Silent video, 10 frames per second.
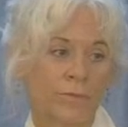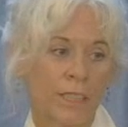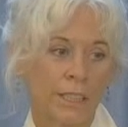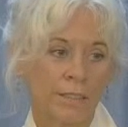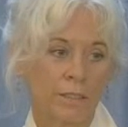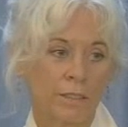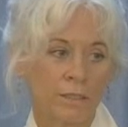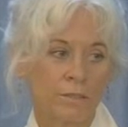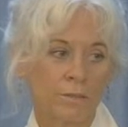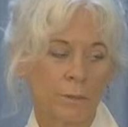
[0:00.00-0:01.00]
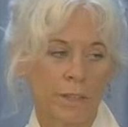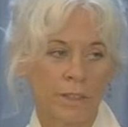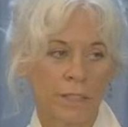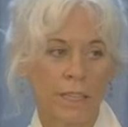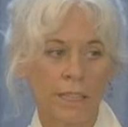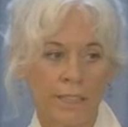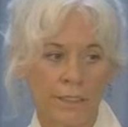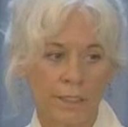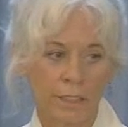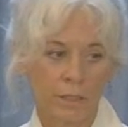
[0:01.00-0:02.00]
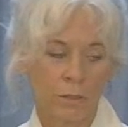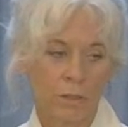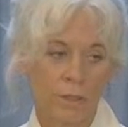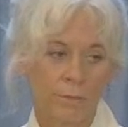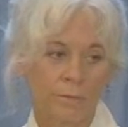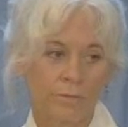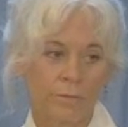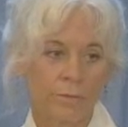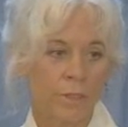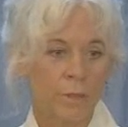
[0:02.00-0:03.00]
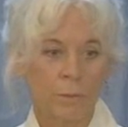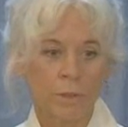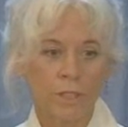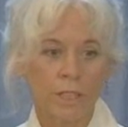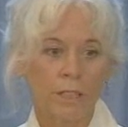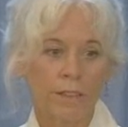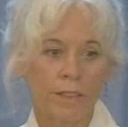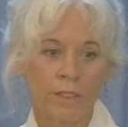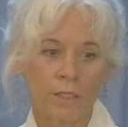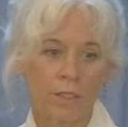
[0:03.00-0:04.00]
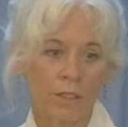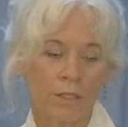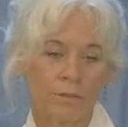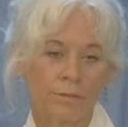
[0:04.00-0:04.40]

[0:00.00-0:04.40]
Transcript: level rather than higher and lower. Just more subtle, that's all.